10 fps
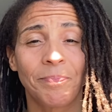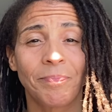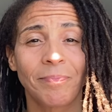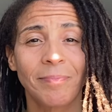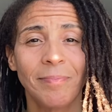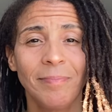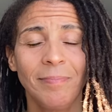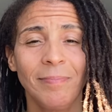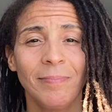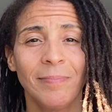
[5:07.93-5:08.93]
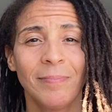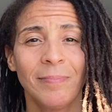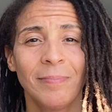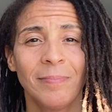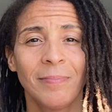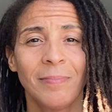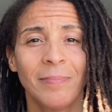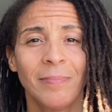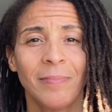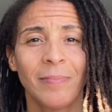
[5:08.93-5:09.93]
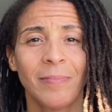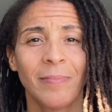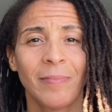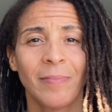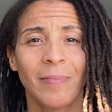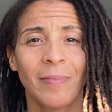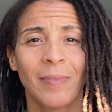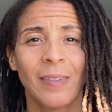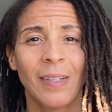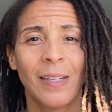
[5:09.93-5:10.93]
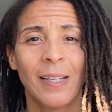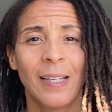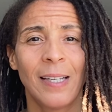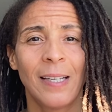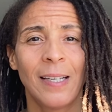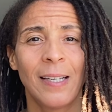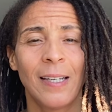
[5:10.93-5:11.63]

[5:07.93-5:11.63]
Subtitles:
Nothing is said.